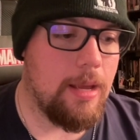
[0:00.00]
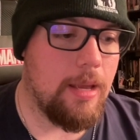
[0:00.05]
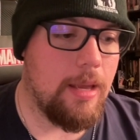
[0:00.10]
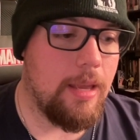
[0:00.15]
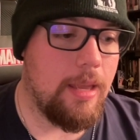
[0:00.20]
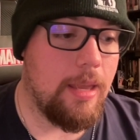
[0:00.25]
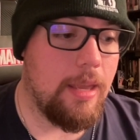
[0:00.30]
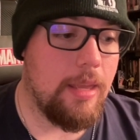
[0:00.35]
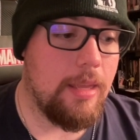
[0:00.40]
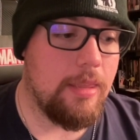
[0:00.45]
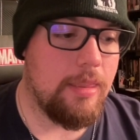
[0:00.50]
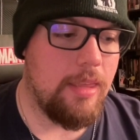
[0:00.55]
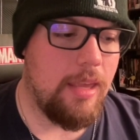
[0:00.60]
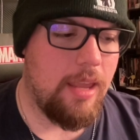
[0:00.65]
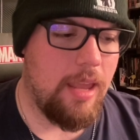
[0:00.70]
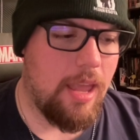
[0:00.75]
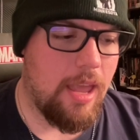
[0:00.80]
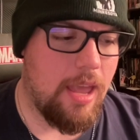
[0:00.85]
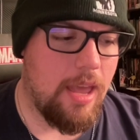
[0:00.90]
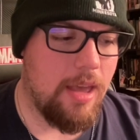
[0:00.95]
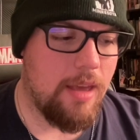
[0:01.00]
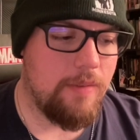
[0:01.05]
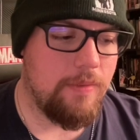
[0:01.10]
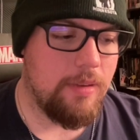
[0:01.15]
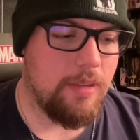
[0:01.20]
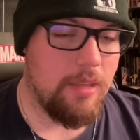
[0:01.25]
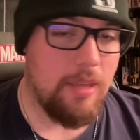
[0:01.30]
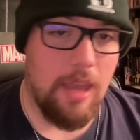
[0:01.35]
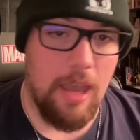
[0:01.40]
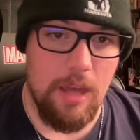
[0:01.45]
And they have a
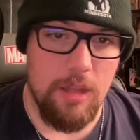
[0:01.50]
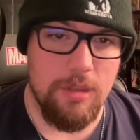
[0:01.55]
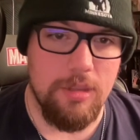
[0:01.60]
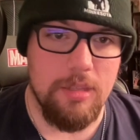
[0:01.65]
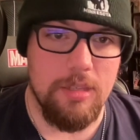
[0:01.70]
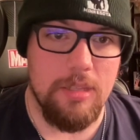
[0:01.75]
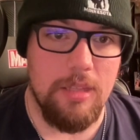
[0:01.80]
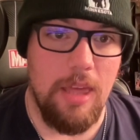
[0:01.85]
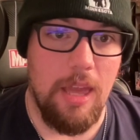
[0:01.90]
guest